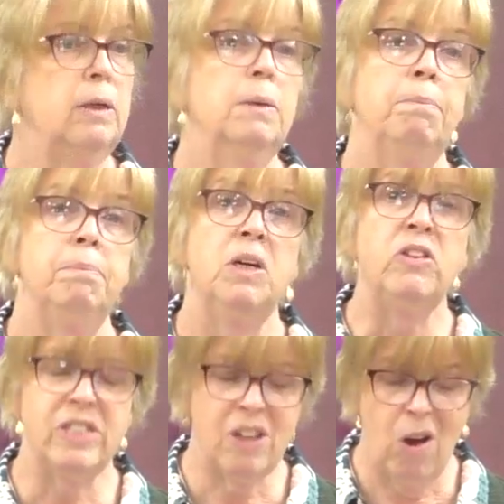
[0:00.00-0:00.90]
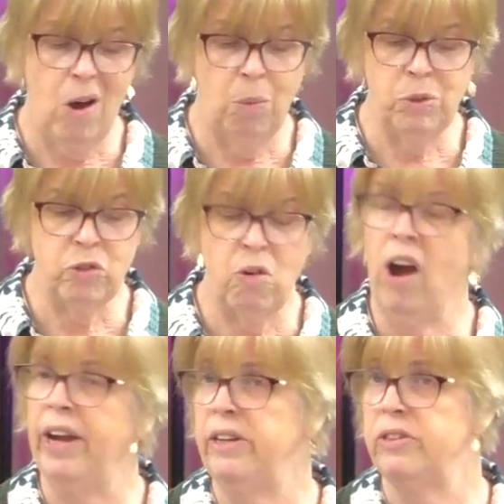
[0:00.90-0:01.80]
Martha's heart was
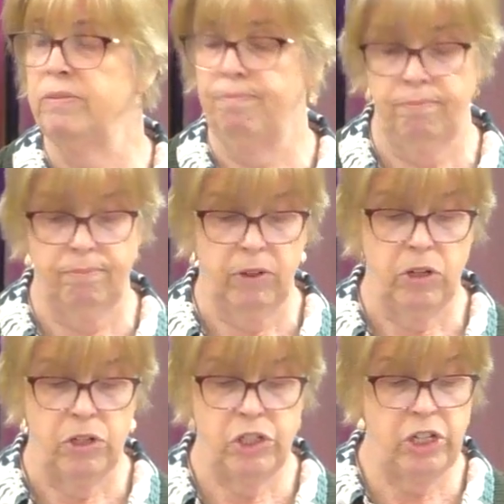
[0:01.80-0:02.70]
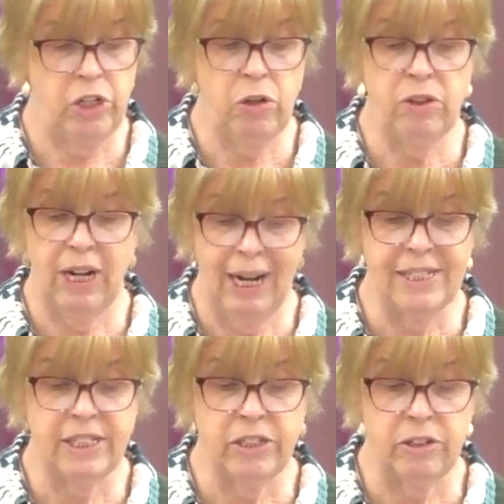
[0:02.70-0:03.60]
right. She knew that
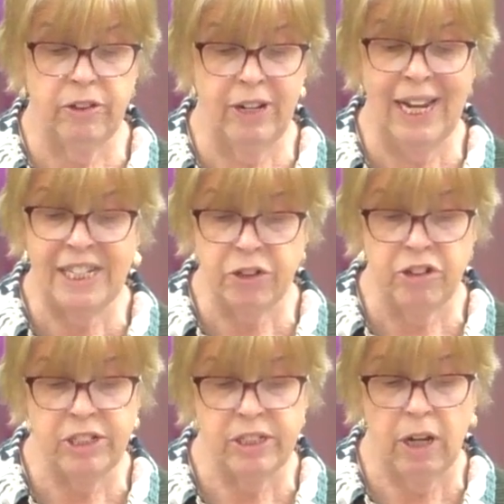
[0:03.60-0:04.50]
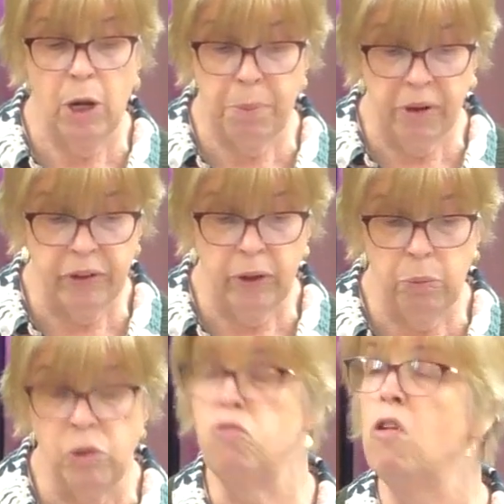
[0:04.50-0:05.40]
Lazarus, her brother,
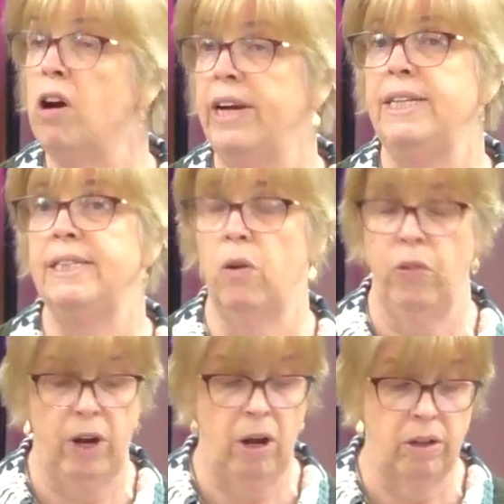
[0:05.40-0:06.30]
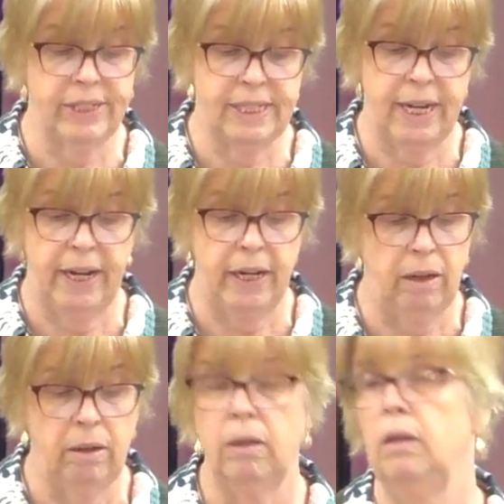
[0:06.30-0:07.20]
would rise on the last day.
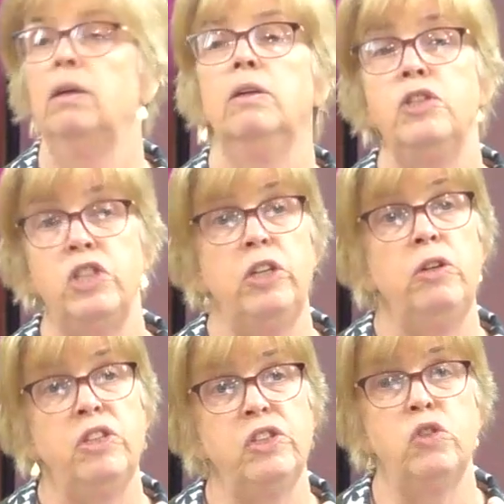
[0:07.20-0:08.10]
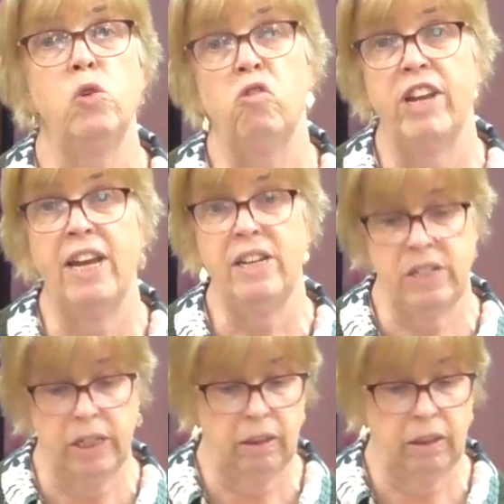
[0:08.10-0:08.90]
She knew the story ending.